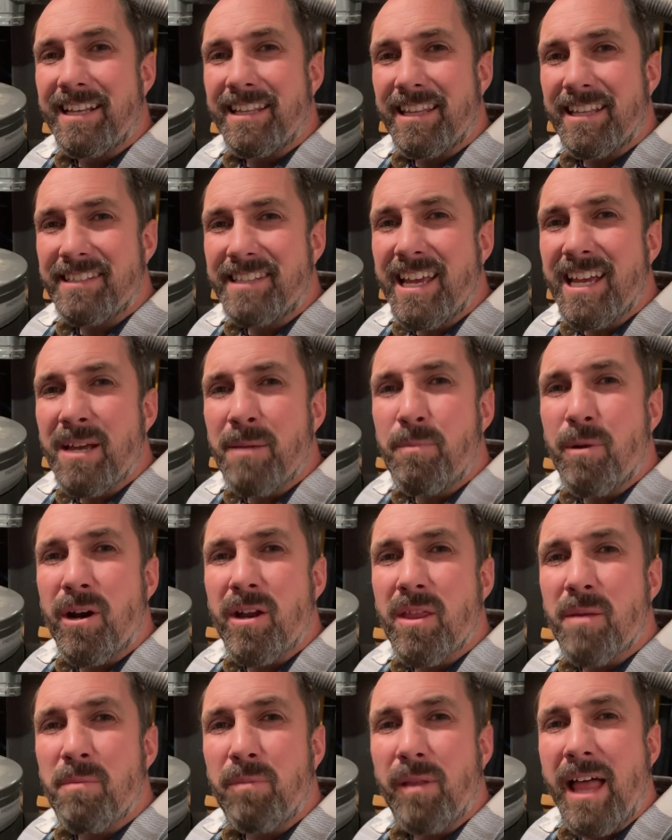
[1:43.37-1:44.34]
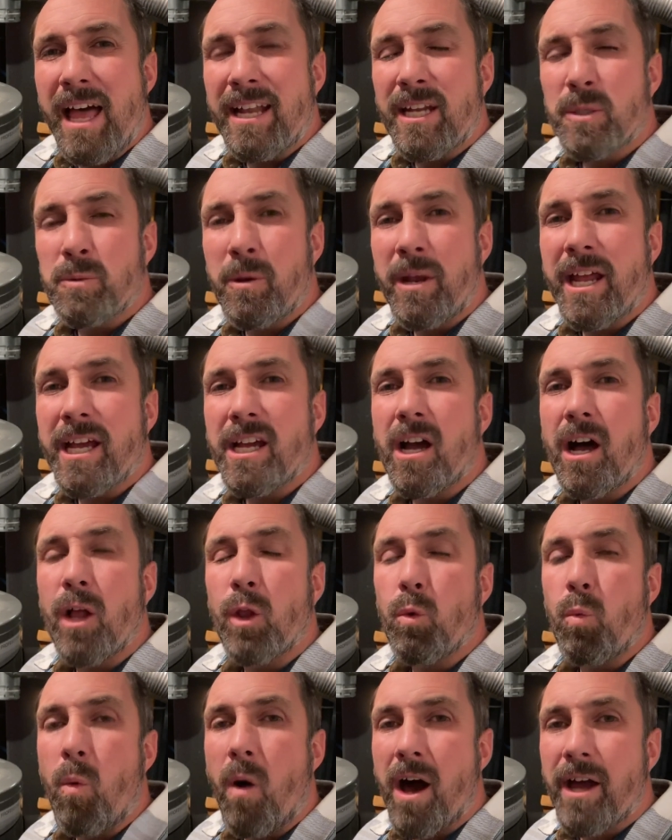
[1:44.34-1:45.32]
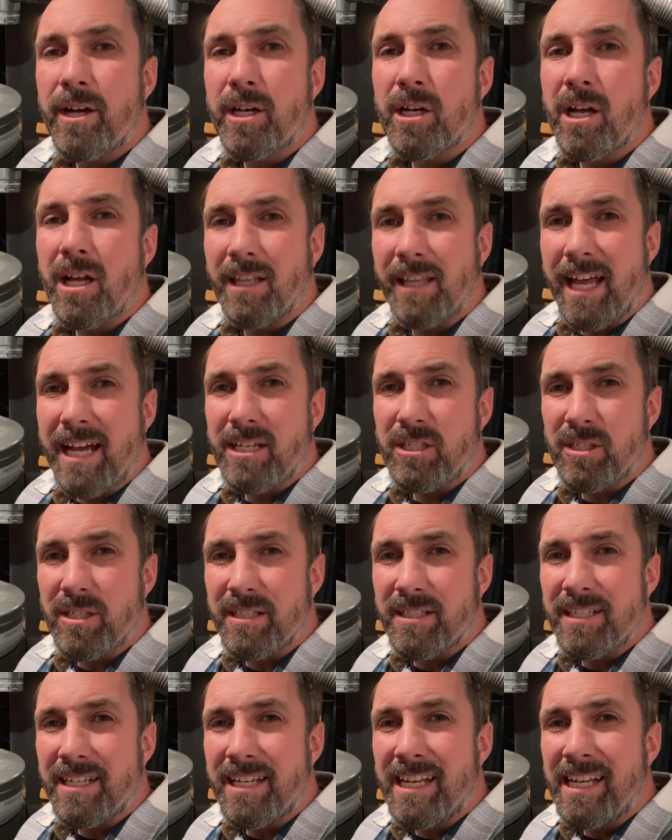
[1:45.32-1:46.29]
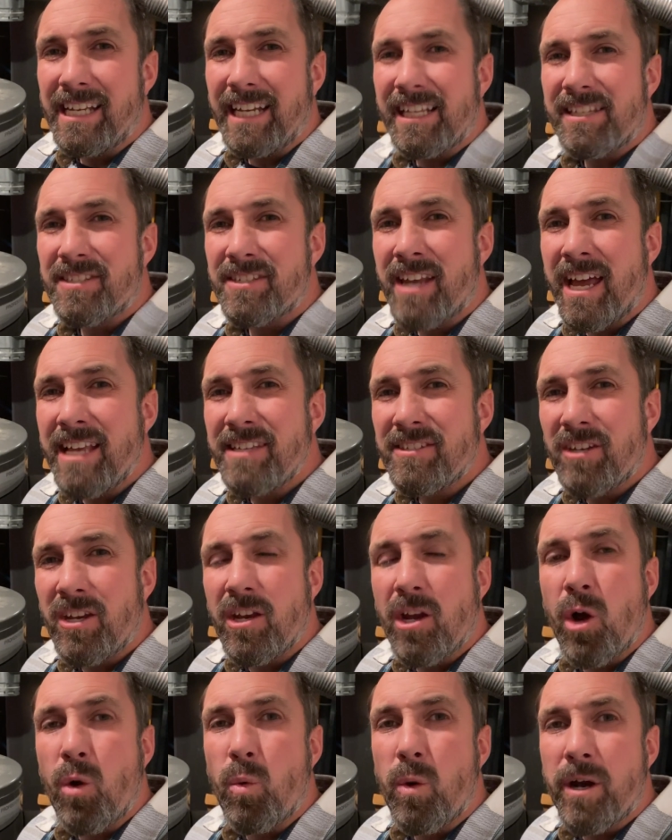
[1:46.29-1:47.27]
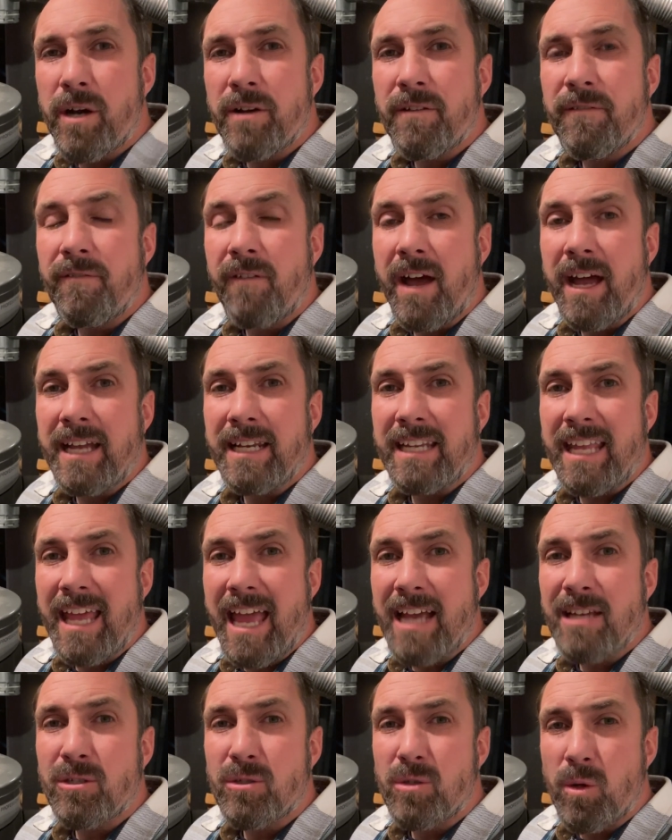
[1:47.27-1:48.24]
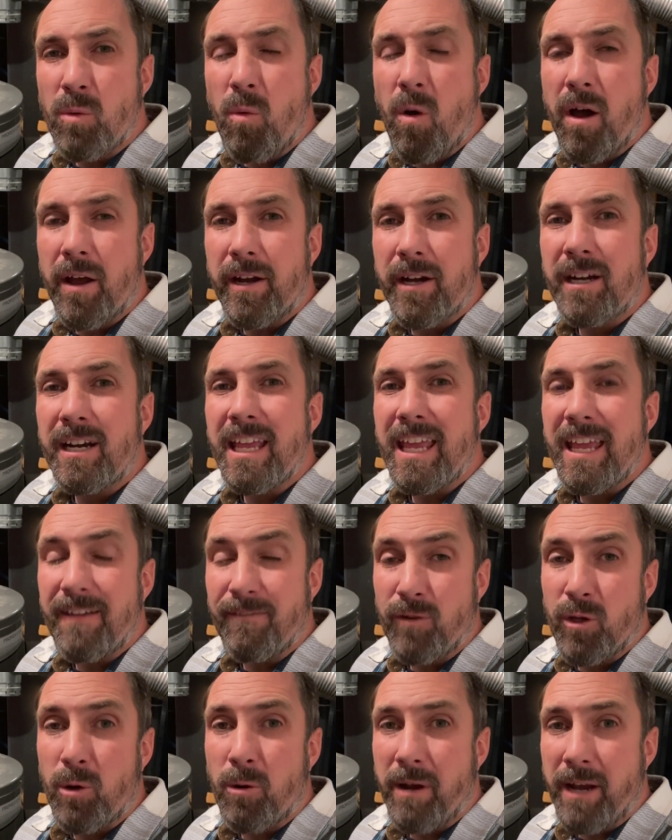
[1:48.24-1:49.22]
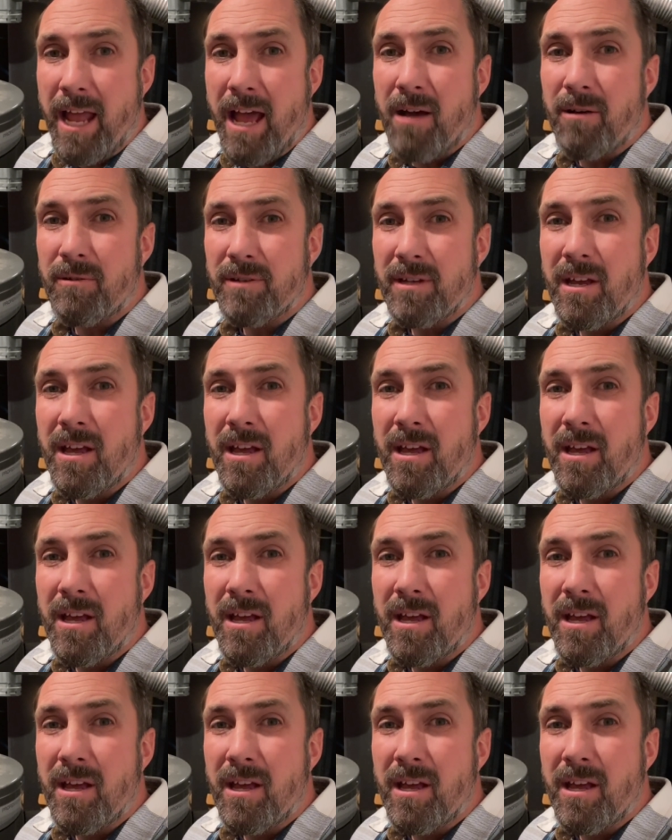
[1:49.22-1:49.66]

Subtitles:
The second part of the plan is what I call water collection. It's nice to know where to find extra water if you run out.